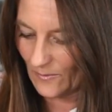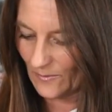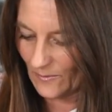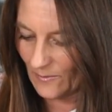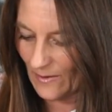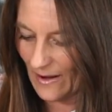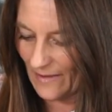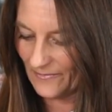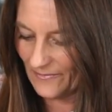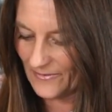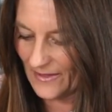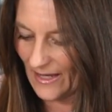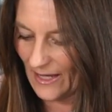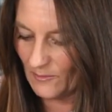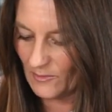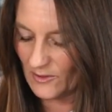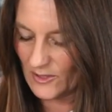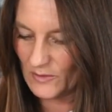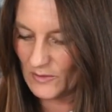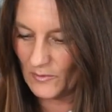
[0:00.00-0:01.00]
1
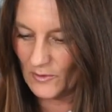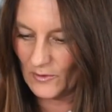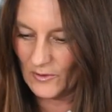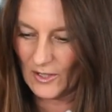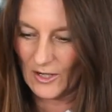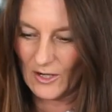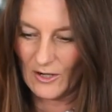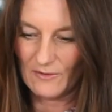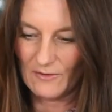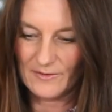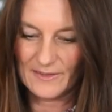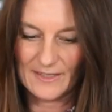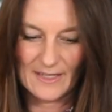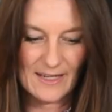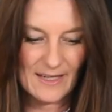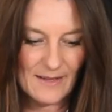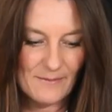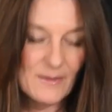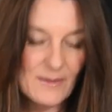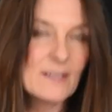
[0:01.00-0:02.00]
tablespoon of
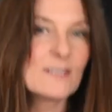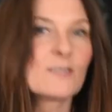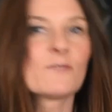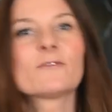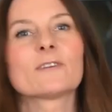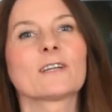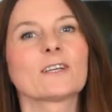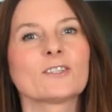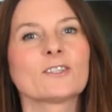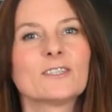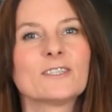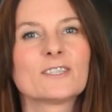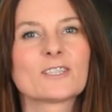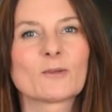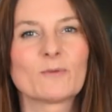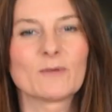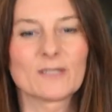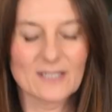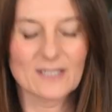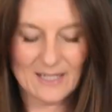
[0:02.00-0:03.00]
the freshly
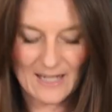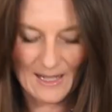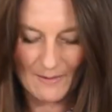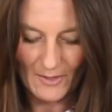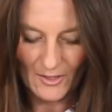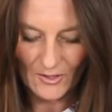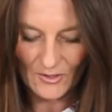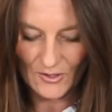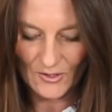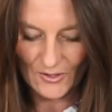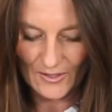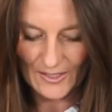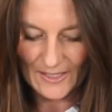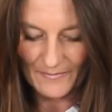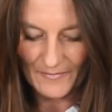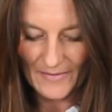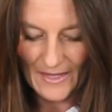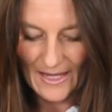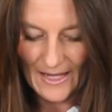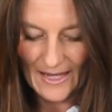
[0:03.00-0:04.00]
squeezed lemon juice,
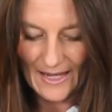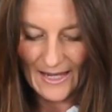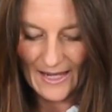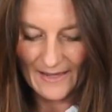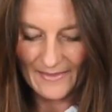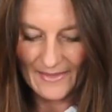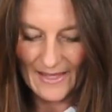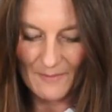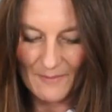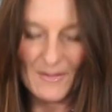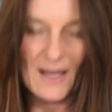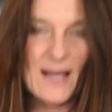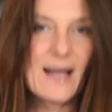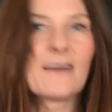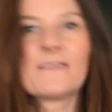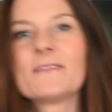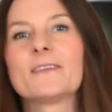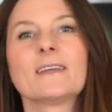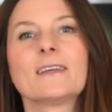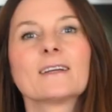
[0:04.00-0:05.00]
and I'm
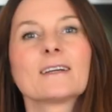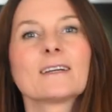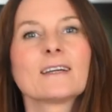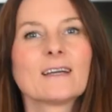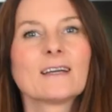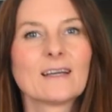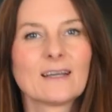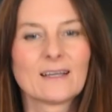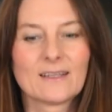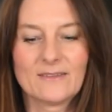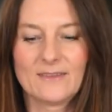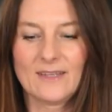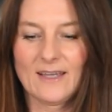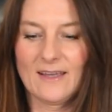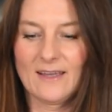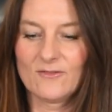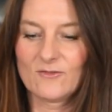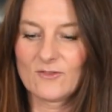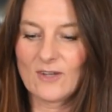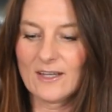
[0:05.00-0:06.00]
adding
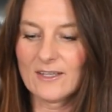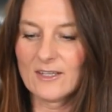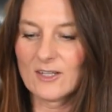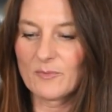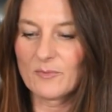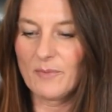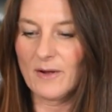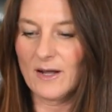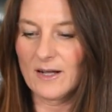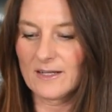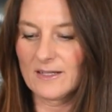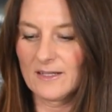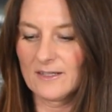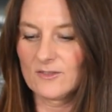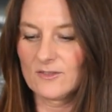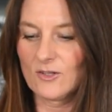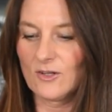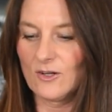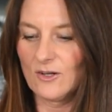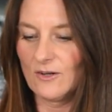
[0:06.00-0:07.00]
the entire
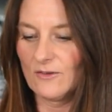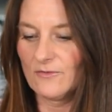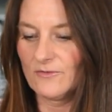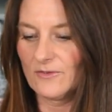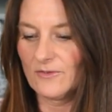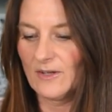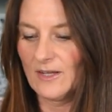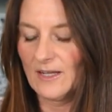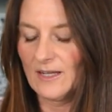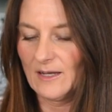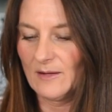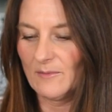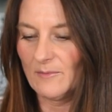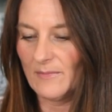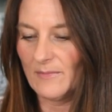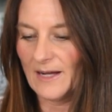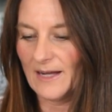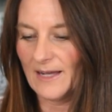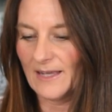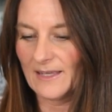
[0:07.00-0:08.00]
packet of
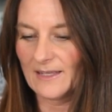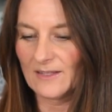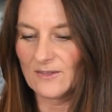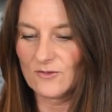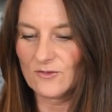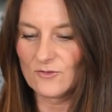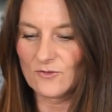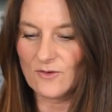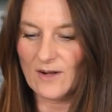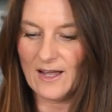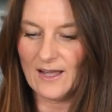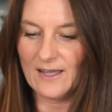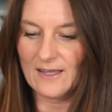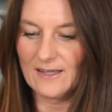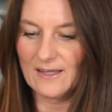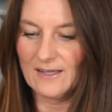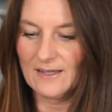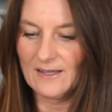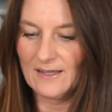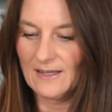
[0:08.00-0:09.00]
my
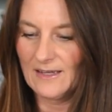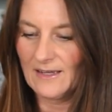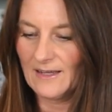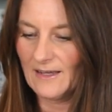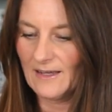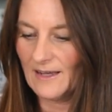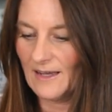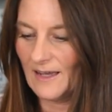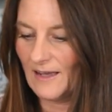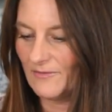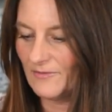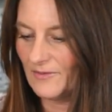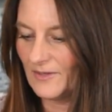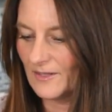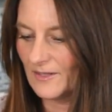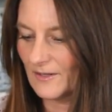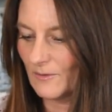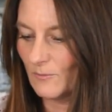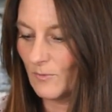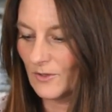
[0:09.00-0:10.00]
dry
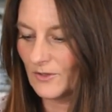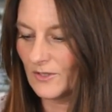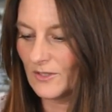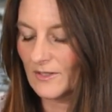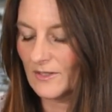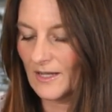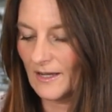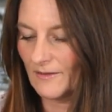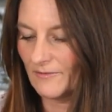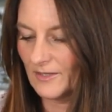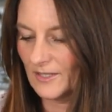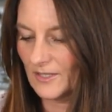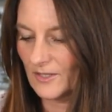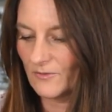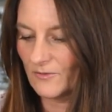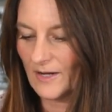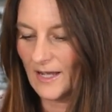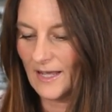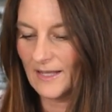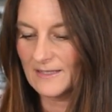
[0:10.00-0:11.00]
kefir, water kefir
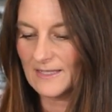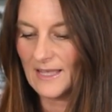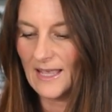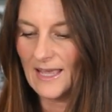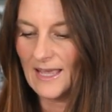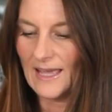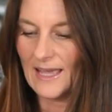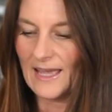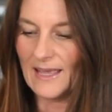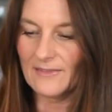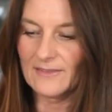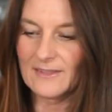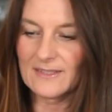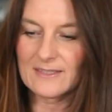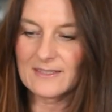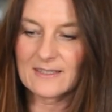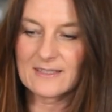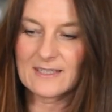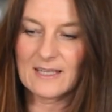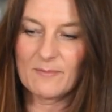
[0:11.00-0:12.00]
grains, and
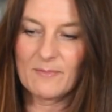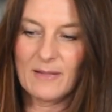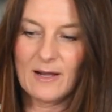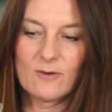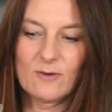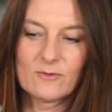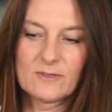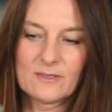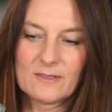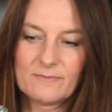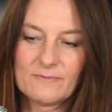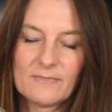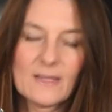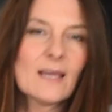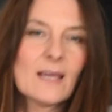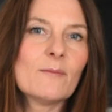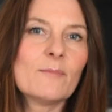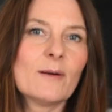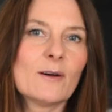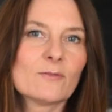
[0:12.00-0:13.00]
this is about
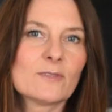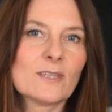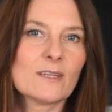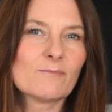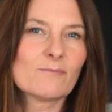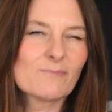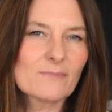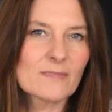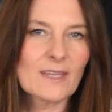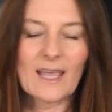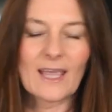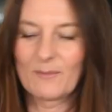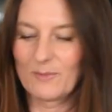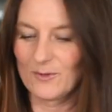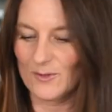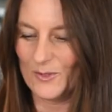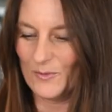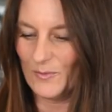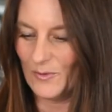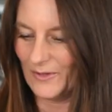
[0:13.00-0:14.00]
a
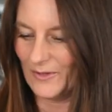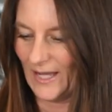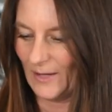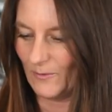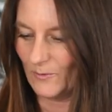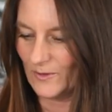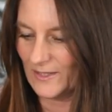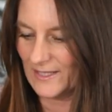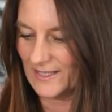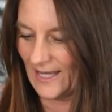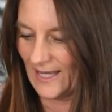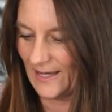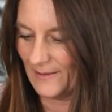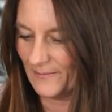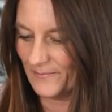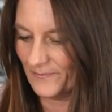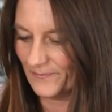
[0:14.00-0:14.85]
tablespoon, I would say.